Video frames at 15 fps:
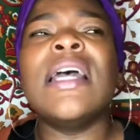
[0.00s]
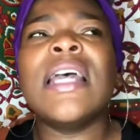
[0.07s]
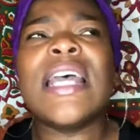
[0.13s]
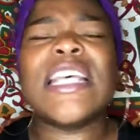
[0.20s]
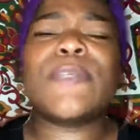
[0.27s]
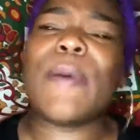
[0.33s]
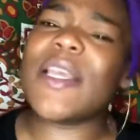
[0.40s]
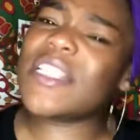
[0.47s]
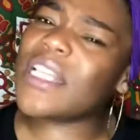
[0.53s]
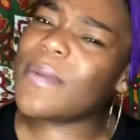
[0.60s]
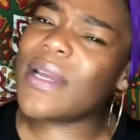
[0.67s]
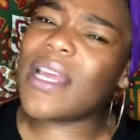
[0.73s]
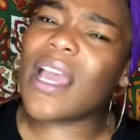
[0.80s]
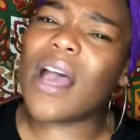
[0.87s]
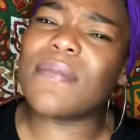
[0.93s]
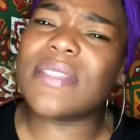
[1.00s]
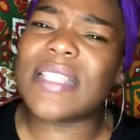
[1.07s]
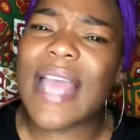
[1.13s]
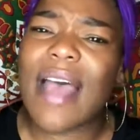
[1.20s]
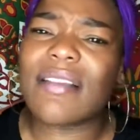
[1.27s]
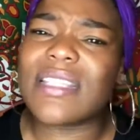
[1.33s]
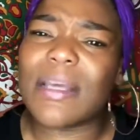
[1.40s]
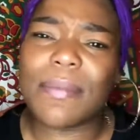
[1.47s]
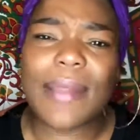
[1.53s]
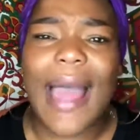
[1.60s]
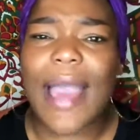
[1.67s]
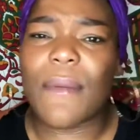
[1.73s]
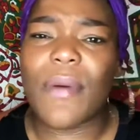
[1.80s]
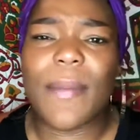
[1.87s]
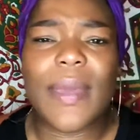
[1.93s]
especially when it comes down to
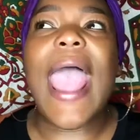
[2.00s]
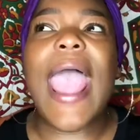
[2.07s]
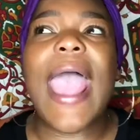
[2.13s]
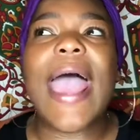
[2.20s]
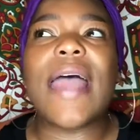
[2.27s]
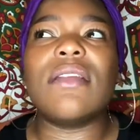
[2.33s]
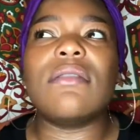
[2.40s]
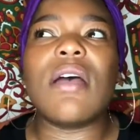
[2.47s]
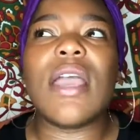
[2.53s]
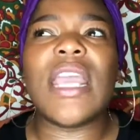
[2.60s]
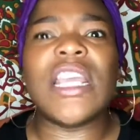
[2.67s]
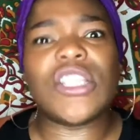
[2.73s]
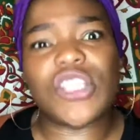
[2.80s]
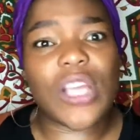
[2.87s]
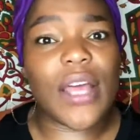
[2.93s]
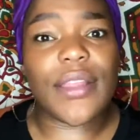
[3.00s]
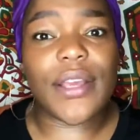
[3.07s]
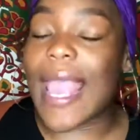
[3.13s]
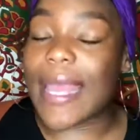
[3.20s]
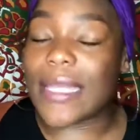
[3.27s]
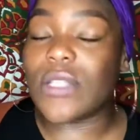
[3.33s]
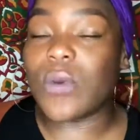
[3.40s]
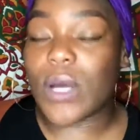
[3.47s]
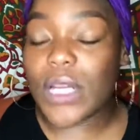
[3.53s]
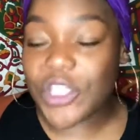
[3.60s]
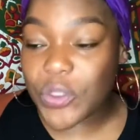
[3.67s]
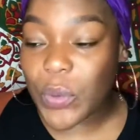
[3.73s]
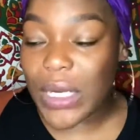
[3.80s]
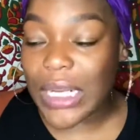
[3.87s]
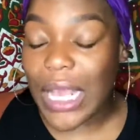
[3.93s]
black women and each other. In
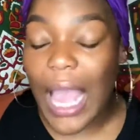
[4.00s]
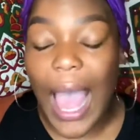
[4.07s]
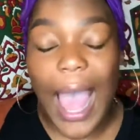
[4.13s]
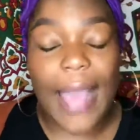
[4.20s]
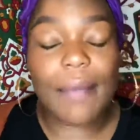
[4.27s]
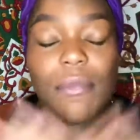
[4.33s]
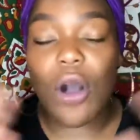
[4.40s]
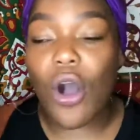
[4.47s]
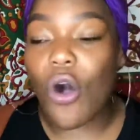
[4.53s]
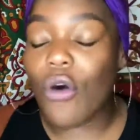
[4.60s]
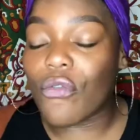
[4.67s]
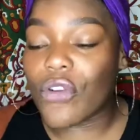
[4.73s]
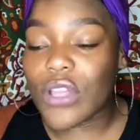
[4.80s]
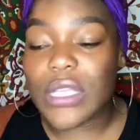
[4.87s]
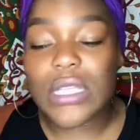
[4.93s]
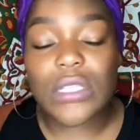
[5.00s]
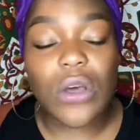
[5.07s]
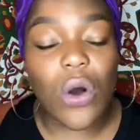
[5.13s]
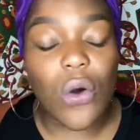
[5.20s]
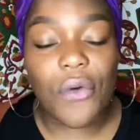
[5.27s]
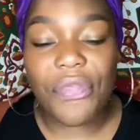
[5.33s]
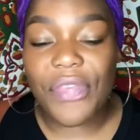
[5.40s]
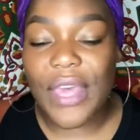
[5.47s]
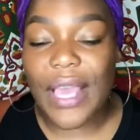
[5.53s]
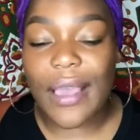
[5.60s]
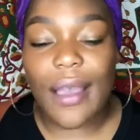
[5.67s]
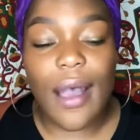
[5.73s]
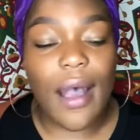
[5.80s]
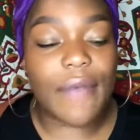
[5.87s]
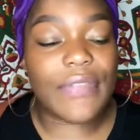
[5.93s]
2020, I am over this whole
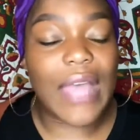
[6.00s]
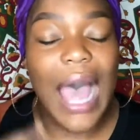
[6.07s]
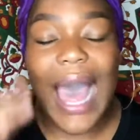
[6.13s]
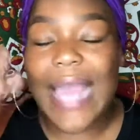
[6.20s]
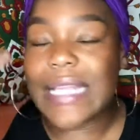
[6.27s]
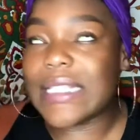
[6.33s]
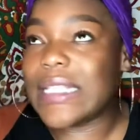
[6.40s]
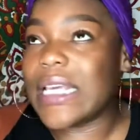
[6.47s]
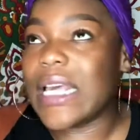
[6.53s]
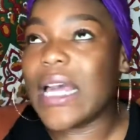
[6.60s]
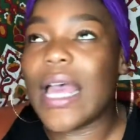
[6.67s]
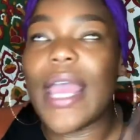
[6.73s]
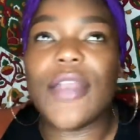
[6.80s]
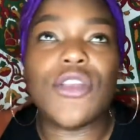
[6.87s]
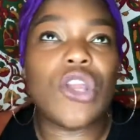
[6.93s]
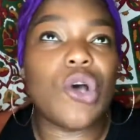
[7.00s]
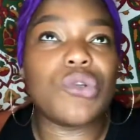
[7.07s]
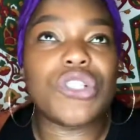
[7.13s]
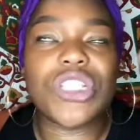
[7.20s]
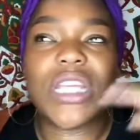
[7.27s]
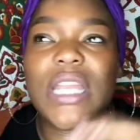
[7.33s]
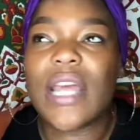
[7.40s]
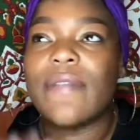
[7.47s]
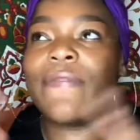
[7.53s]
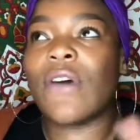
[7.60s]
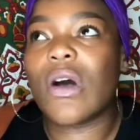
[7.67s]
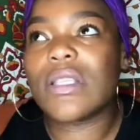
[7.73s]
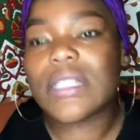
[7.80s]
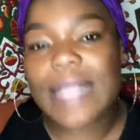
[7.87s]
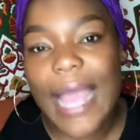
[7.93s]
thing of the idea and notion and
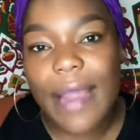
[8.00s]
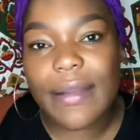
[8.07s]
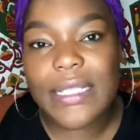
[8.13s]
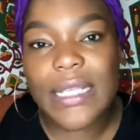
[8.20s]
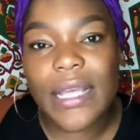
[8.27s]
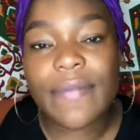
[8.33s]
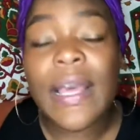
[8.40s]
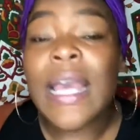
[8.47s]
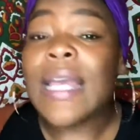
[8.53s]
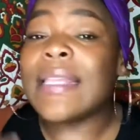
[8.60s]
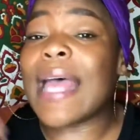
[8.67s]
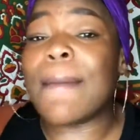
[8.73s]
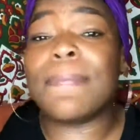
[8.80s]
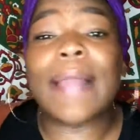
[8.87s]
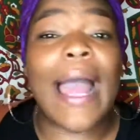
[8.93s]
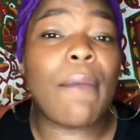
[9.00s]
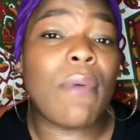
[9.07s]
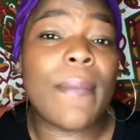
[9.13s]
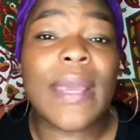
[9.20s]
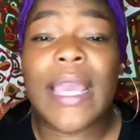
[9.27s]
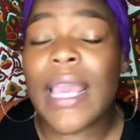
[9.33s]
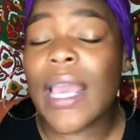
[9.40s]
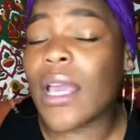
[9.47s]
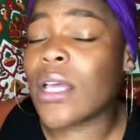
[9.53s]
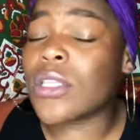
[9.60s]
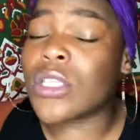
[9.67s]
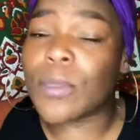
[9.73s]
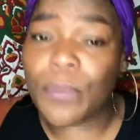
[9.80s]
false narrative that black women can't support